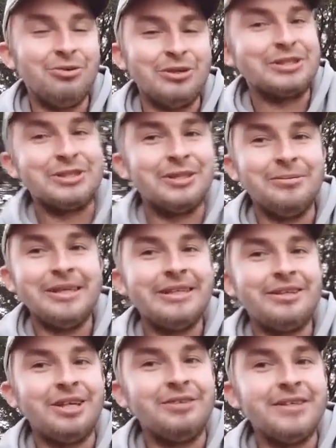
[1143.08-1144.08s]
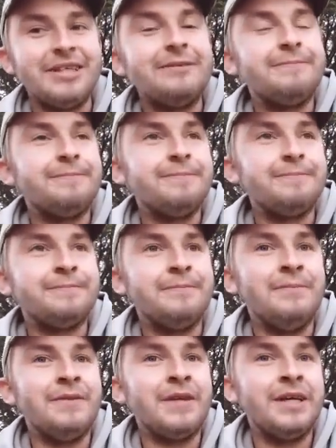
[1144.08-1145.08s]
Always come here, I love it.
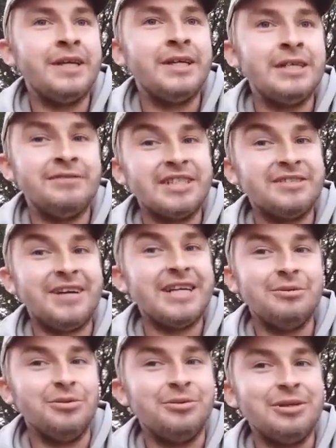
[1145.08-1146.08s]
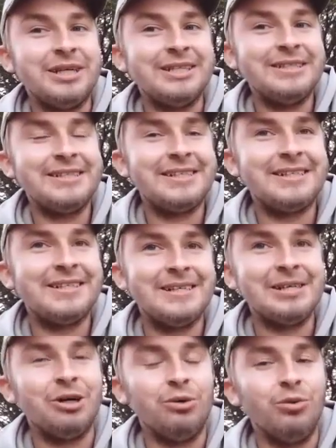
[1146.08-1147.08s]
If it's available, that is.
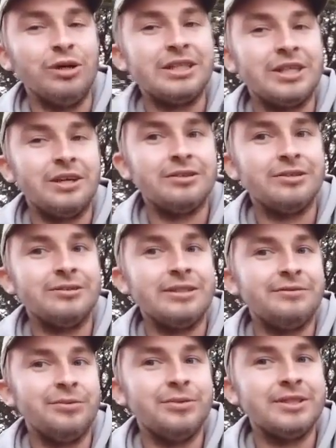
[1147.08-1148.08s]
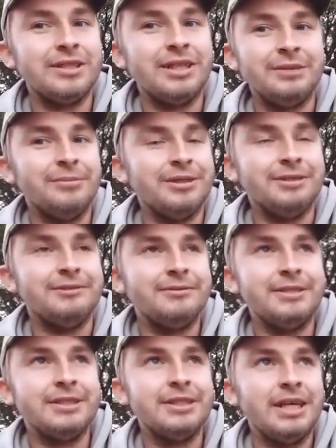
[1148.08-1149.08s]
I wanted to go to a different one today, but
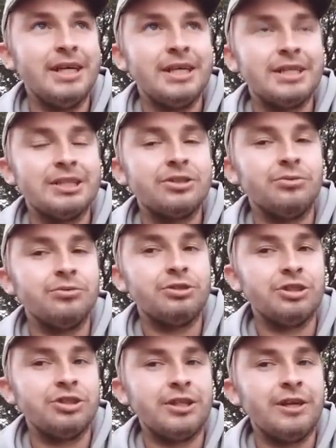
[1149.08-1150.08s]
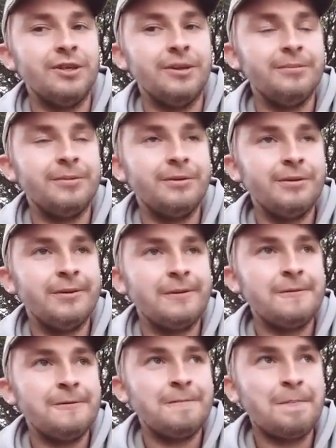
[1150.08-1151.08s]
someone was just setting up.
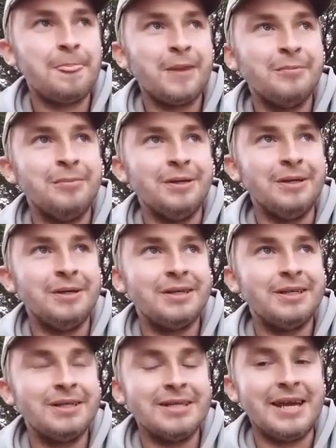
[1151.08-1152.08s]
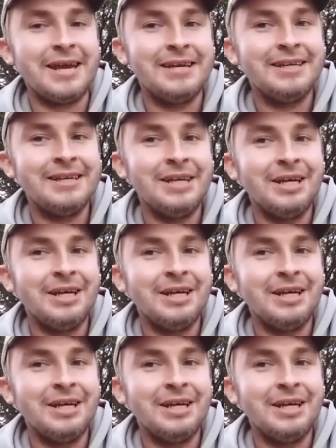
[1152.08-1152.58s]
But yeah,